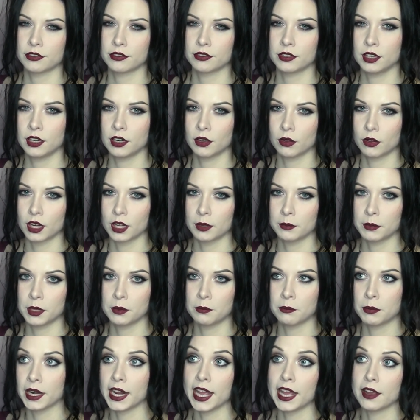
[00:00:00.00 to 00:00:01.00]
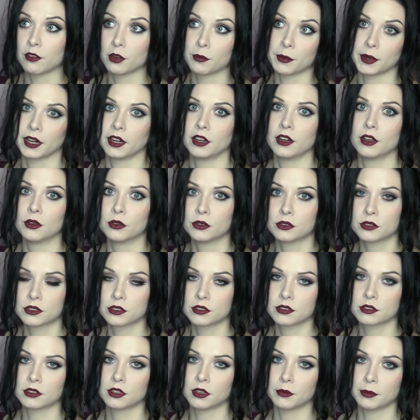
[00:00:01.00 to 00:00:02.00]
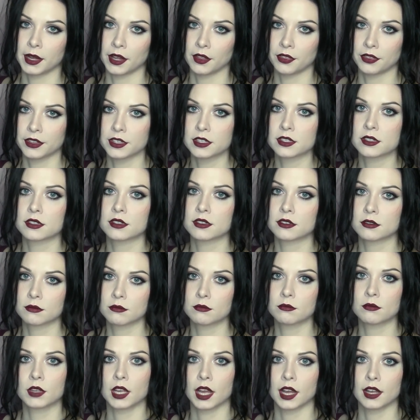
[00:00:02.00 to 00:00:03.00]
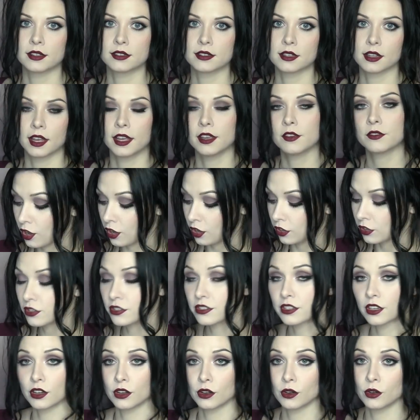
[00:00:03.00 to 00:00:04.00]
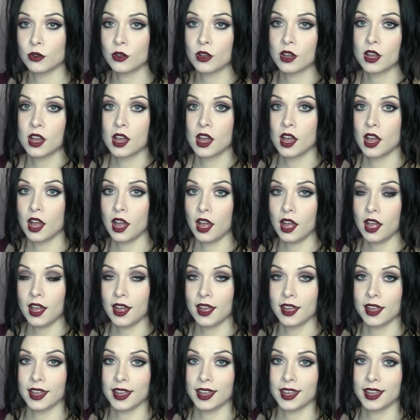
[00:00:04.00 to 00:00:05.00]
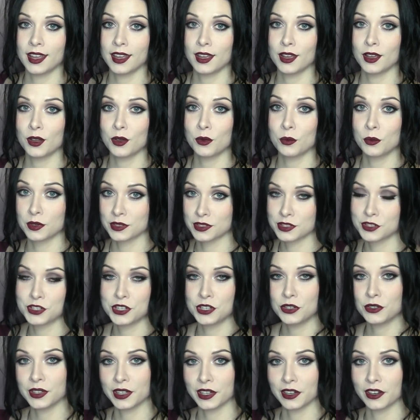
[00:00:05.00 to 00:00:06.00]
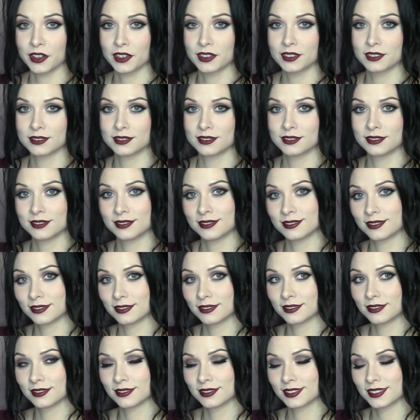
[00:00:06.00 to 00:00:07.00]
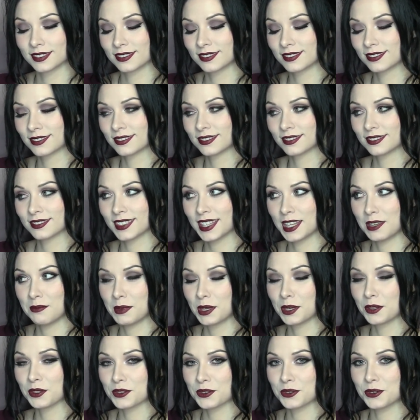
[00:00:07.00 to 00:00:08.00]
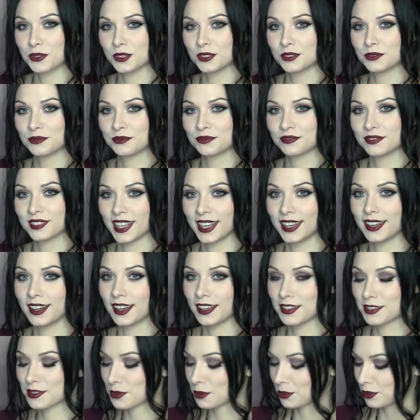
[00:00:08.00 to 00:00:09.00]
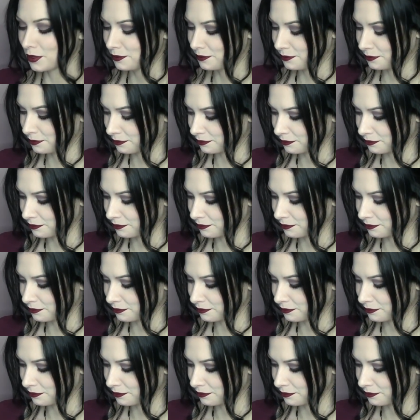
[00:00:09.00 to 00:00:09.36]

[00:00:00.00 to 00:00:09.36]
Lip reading: You know what I mean? But everybody knows about this guy's life. Also, I was a cheerleader in middle school and high school.